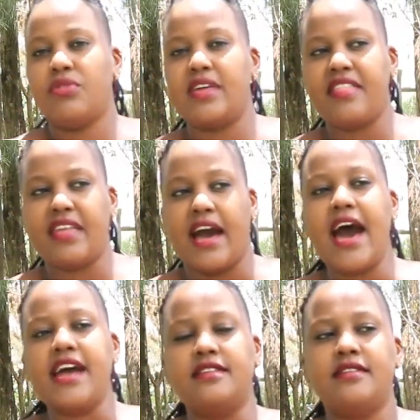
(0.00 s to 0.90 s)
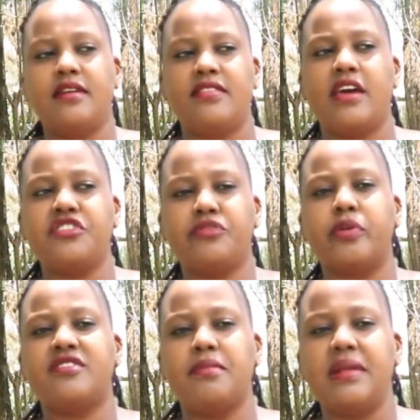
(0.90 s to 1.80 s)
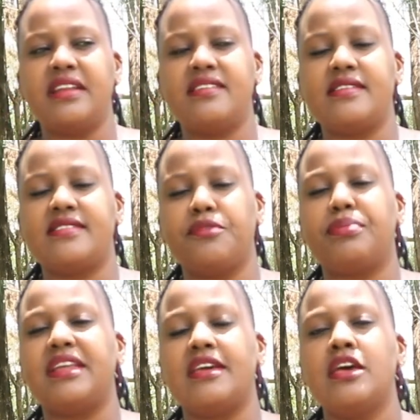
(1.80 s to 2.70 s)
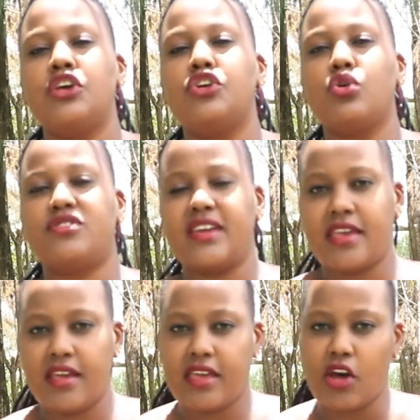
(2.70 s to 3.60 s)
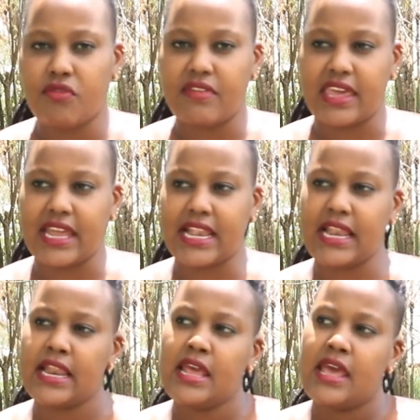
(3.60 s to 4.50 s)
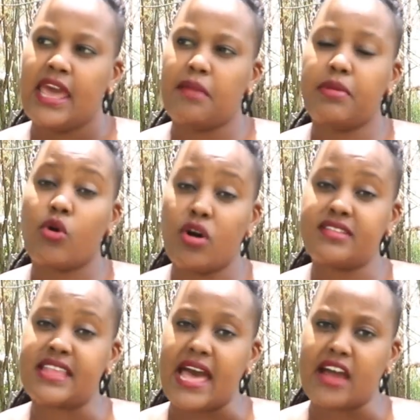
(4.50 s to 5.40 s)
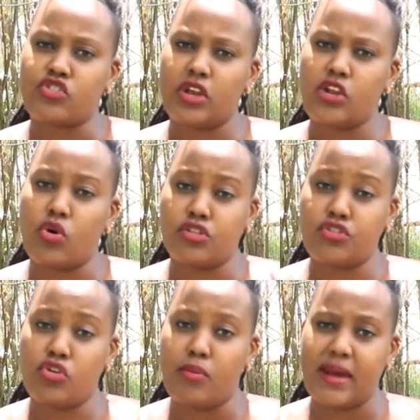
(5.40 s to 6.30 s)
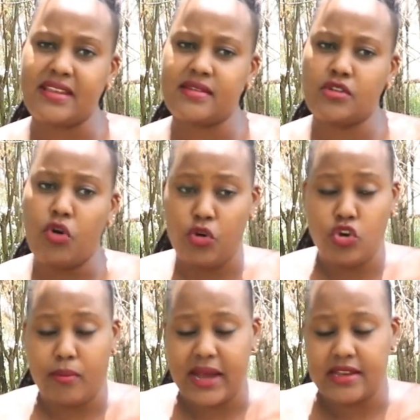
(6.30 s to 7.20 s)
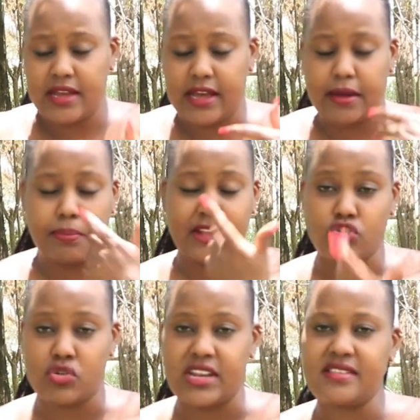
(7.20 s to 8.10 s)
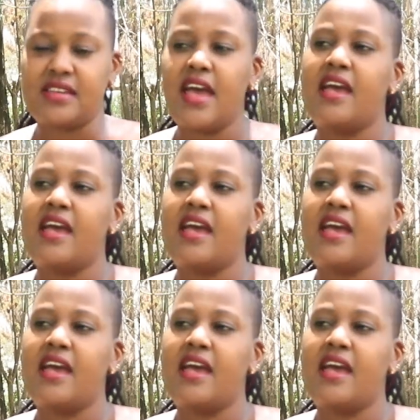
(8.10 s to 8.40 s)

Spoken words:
on the other hand, their responsibility is simply, taking care of the cattle. And because they're actually also nomad pastoralists,